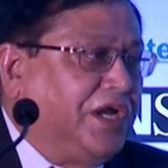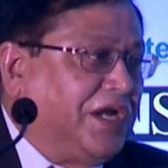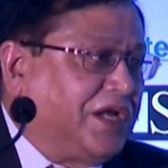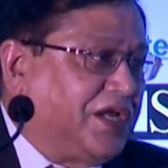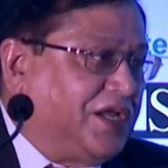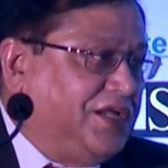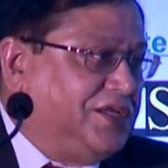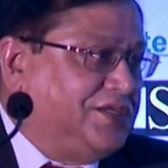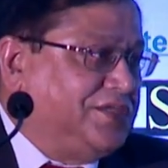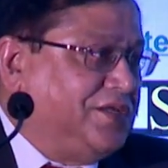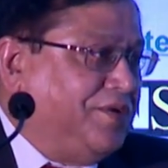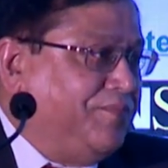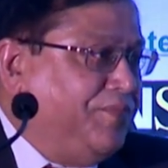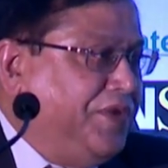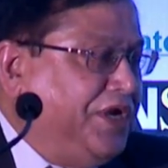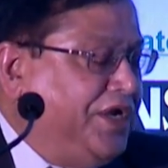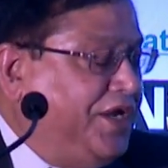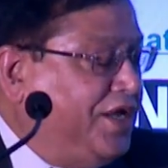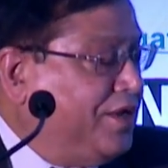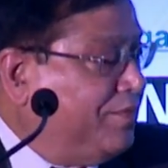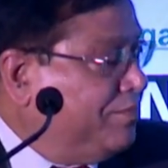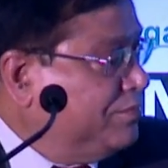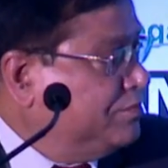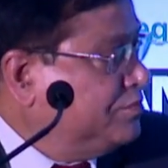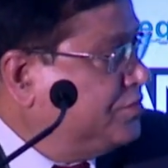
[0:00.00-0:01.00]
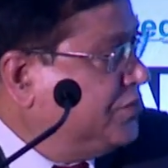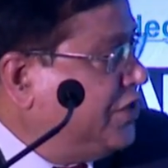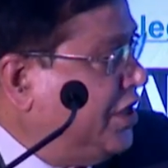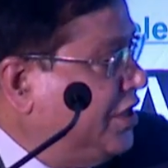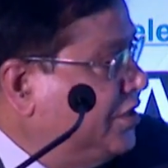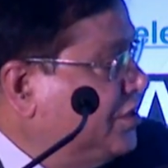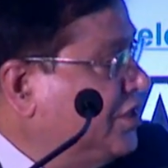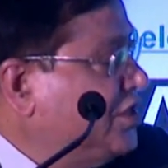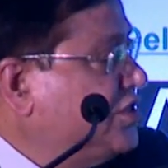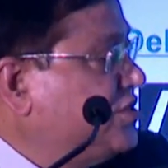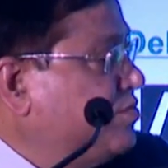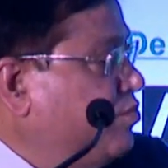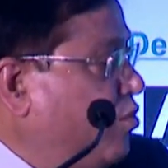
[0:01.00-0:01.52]
at least the medium
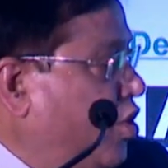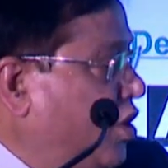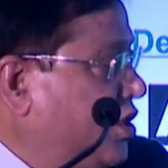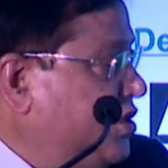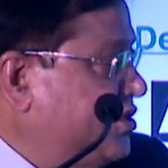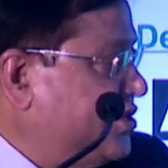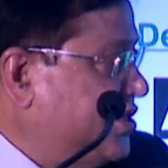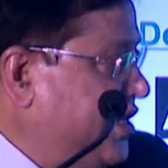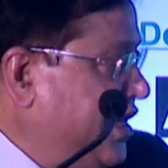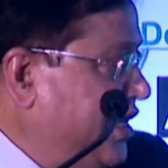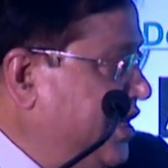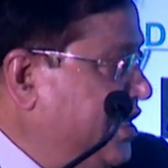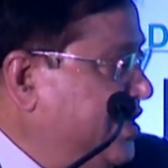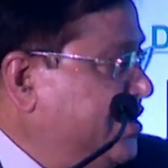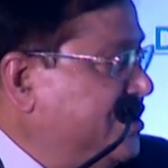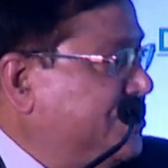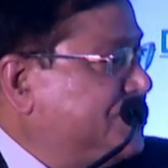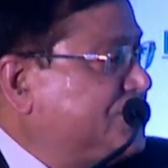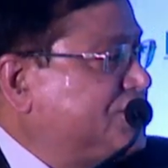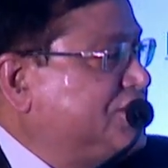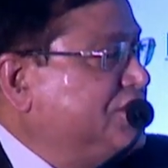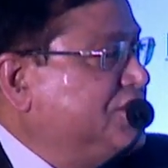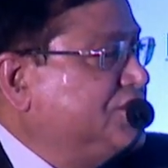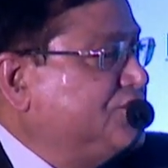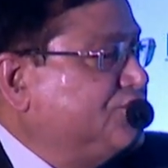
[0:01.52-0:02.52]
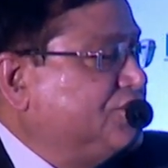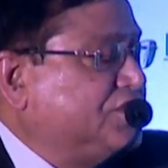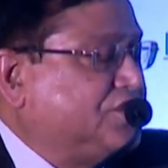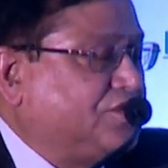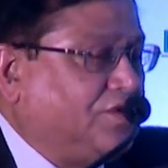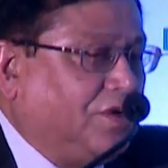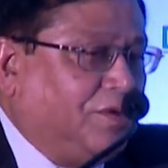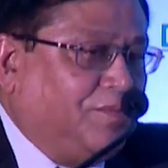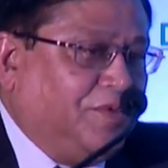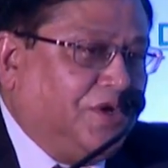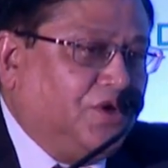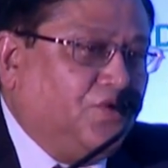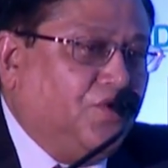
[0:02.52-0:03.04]
and the small scale industries which
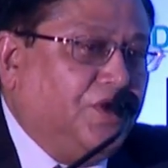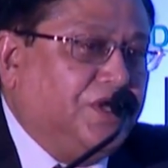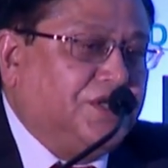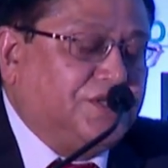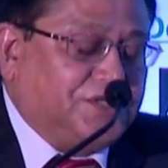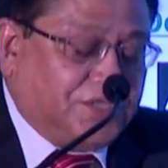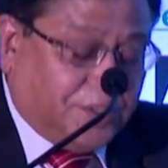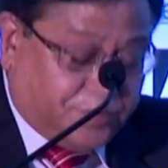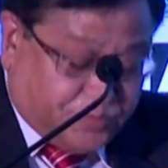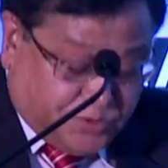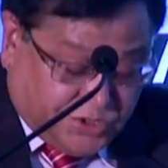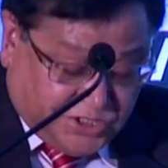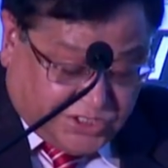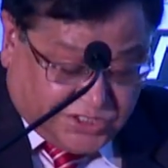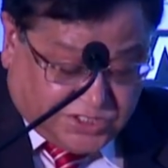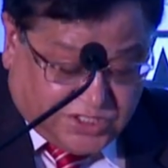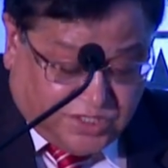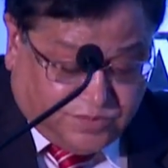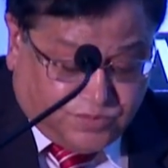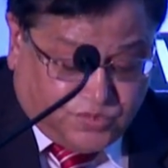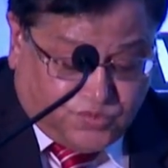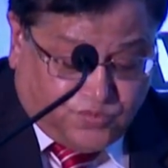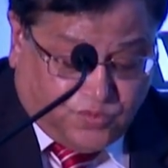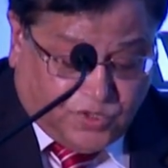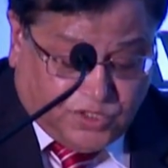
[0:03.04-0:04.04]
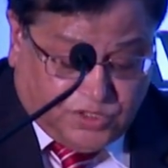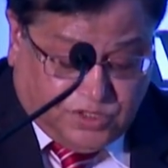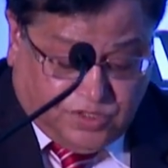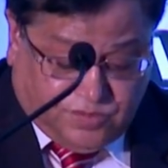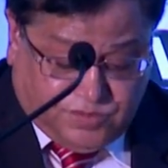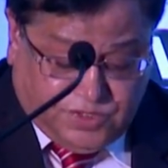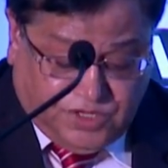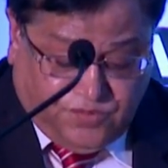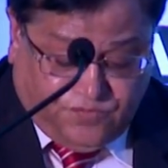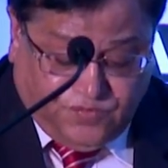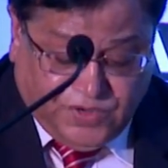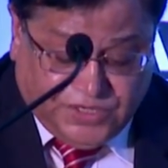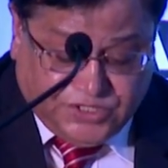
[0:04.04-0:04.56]
will be doing subsystems for the
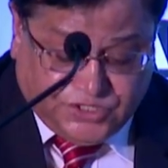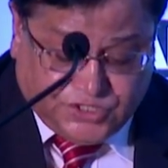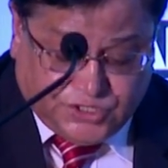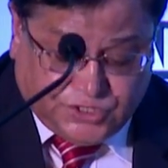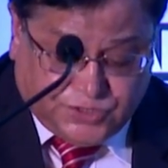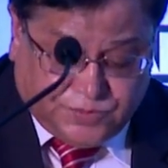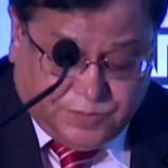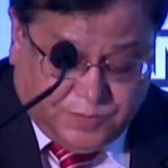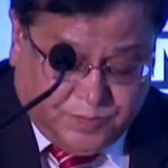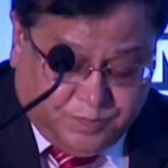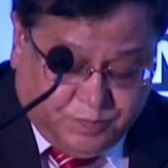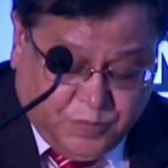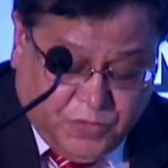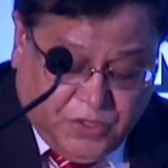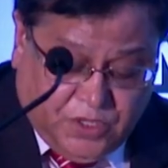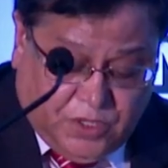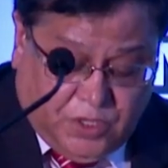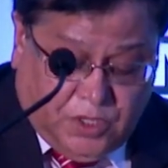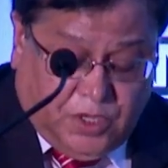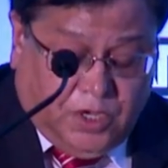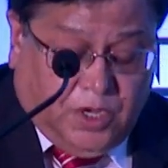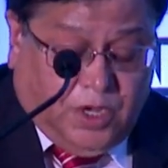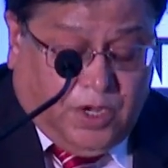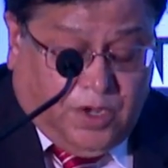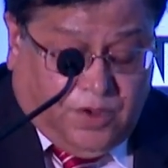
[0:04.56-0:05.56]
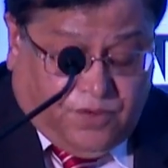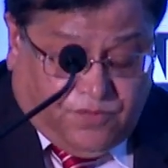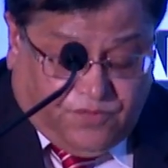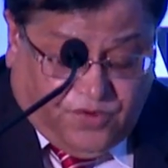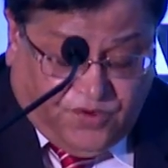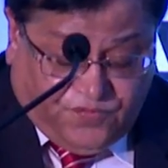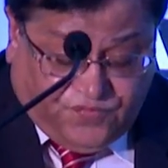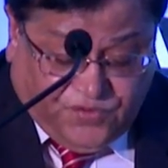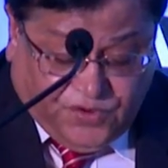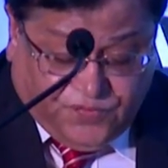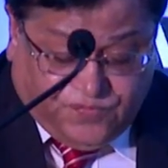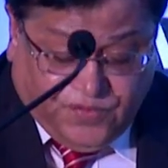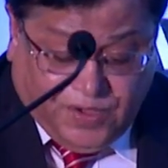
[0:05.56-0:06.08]
defense.
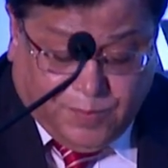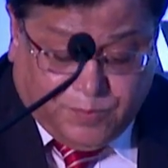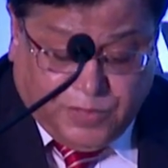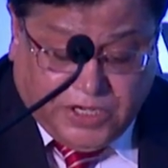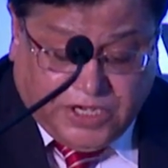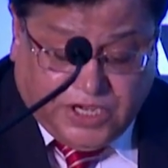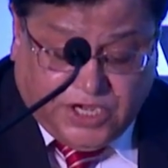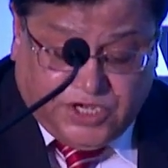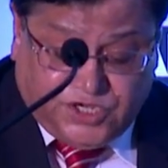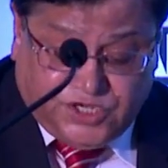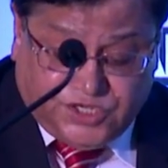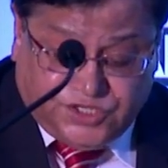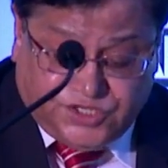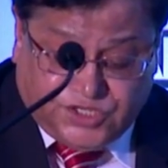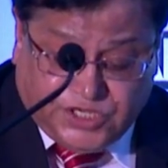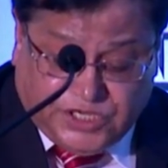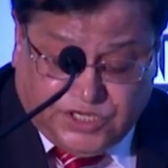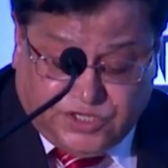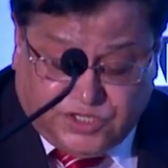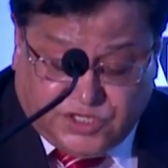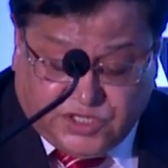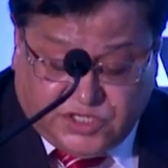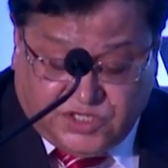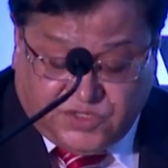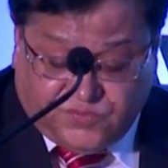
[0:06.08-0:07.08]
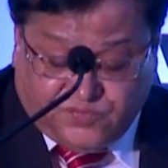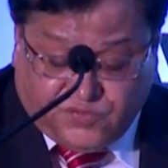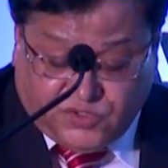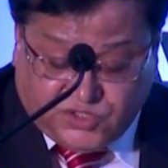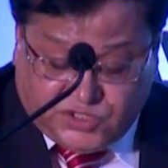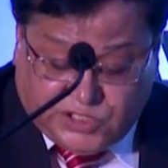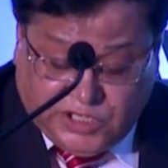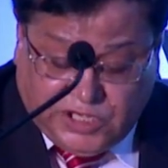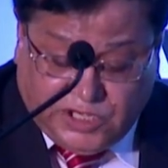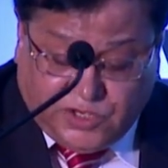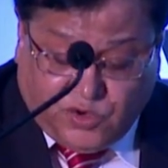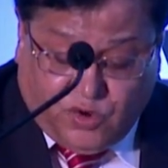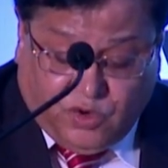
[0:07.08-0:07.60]
Wafer fabrication centers for
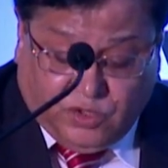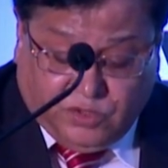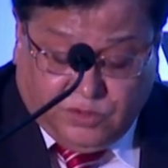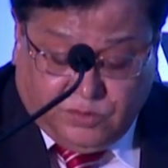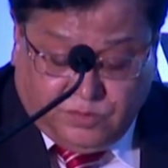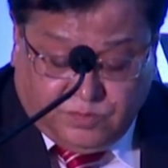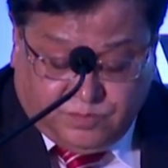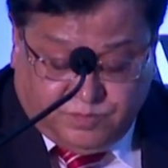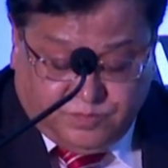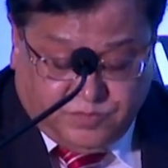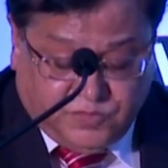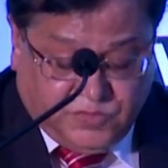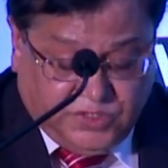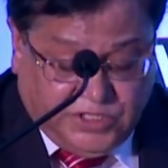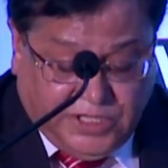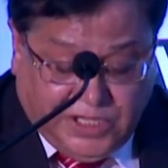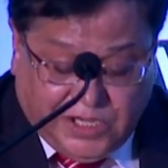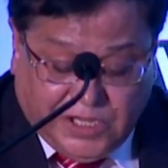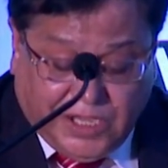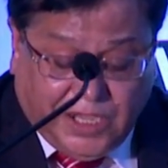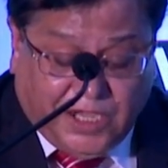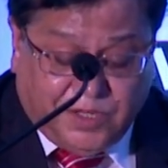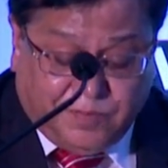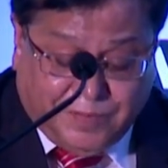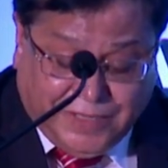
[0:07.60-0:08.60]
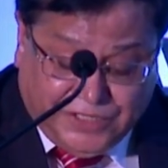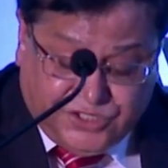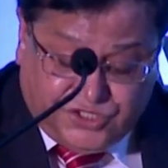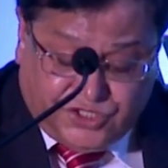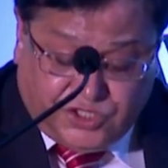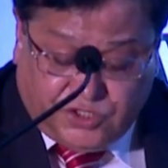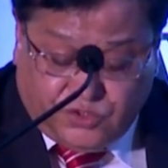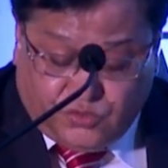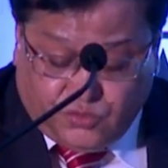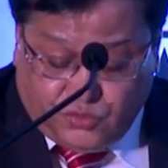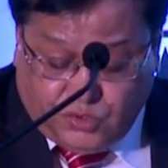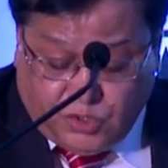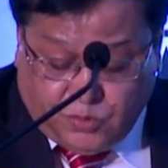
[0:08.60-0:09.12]
silicon, I
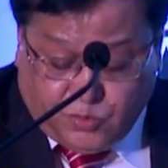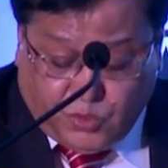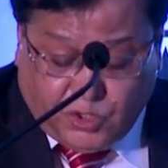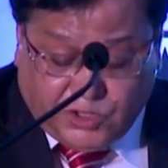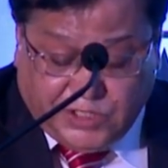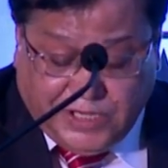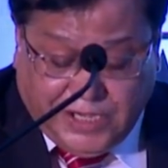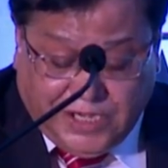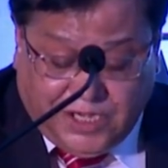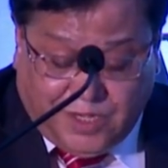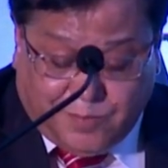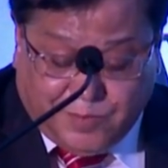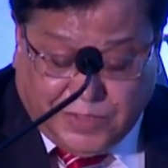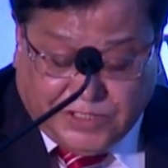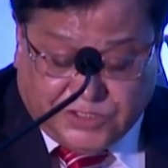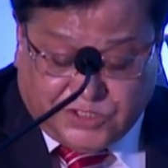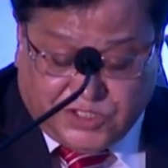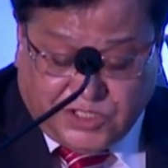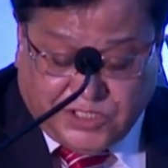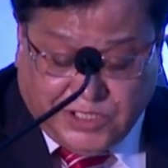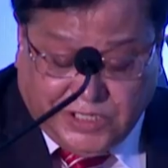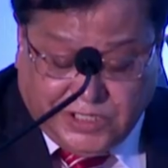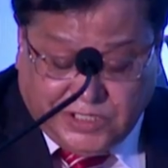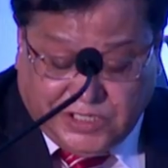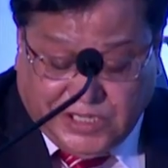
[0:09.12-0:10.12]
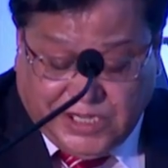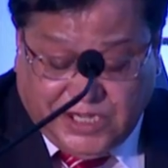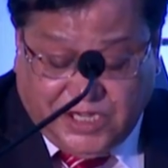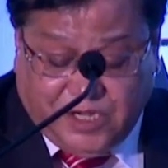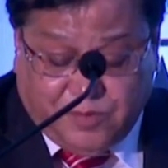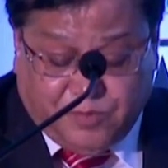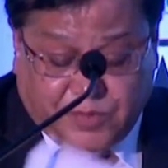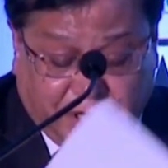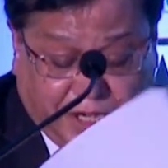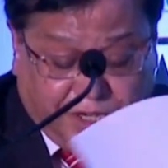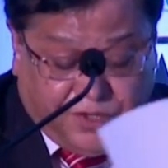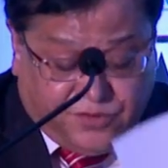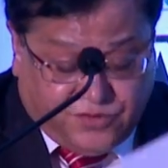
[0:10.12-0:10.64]
mentioned to you about gallium arsenide, gallium
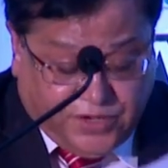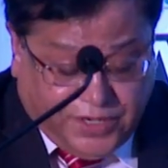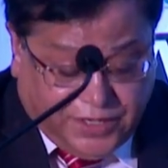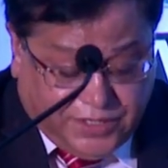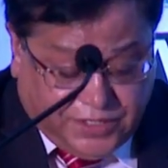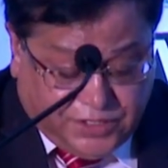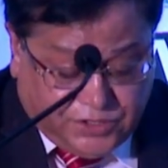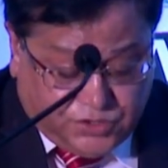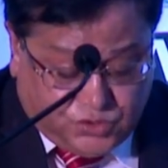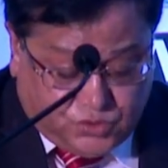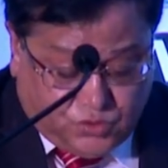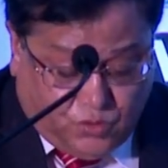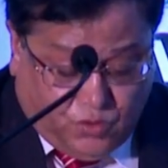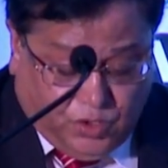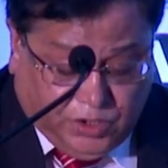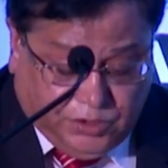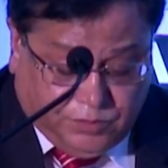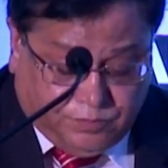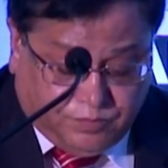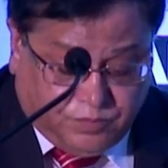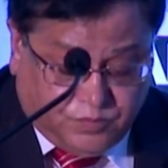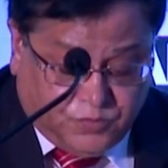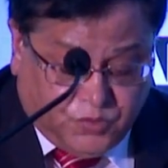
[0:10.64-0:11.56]
nitride, and so on.